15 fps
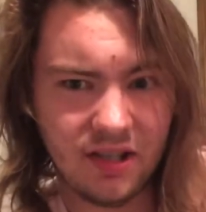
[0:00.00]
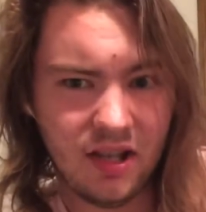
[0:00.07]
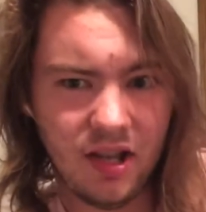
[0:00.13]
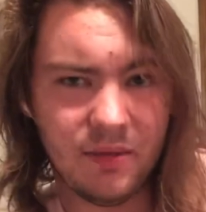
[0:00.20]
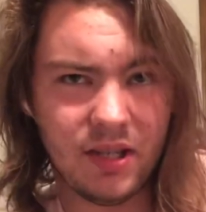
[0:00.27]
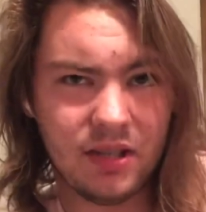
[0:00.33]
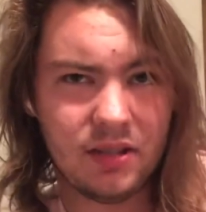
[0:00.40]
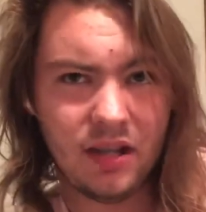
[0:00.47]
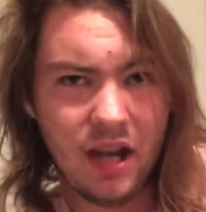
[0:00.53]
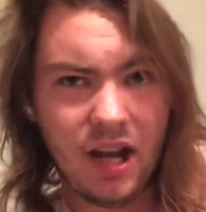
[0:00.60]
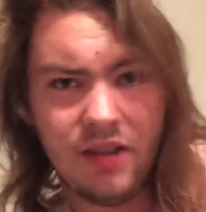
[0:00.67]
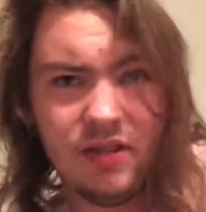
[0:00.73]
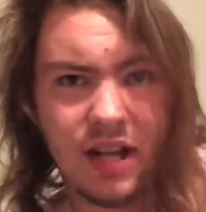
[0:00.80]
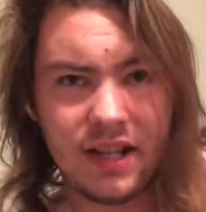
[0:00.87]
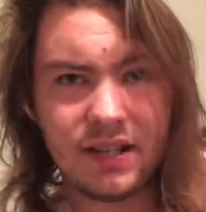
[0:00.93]
I mean, how
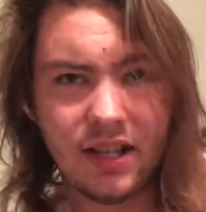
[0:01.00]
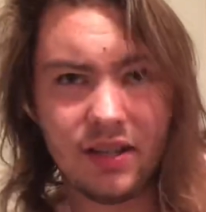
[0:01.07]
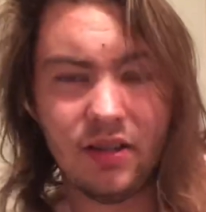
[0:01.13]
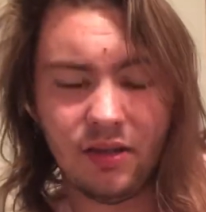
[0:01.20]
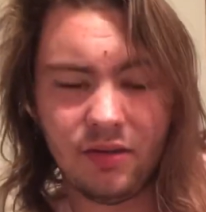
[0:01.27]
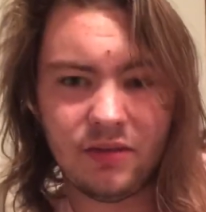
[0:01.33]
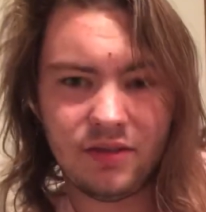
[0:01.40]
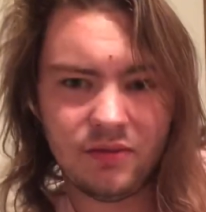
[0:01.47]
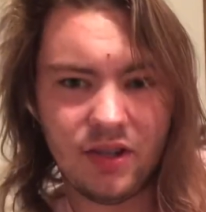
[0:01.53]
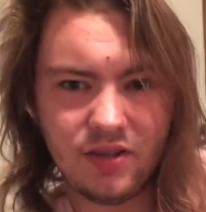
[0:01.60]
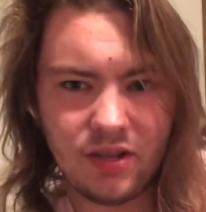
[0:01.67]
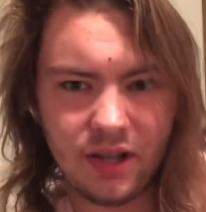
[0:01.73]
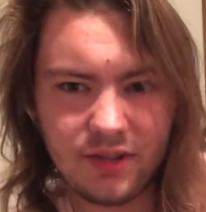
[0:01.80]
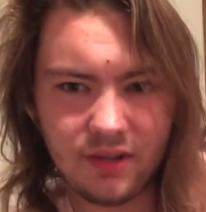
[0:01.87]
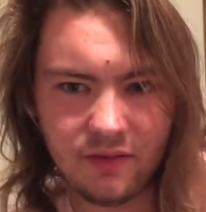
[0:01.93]
do you guys not know?
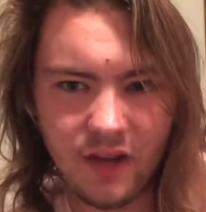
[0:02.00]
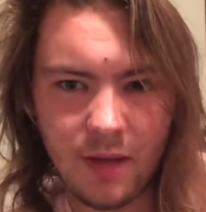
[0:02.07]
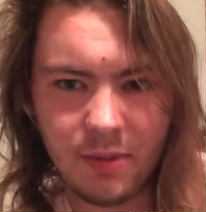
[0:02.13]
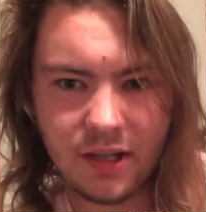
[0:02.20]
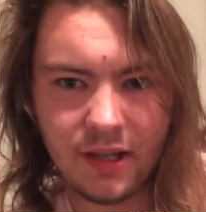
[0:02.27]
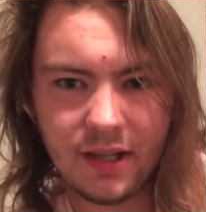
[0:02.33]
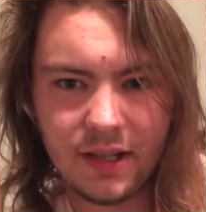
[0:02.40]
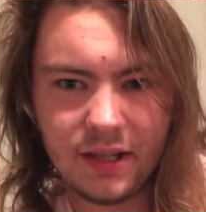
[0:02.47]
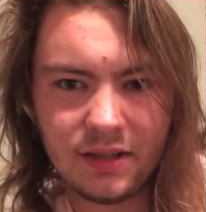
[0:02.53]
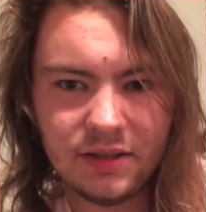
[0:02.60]
Screenshots aren't fabricated.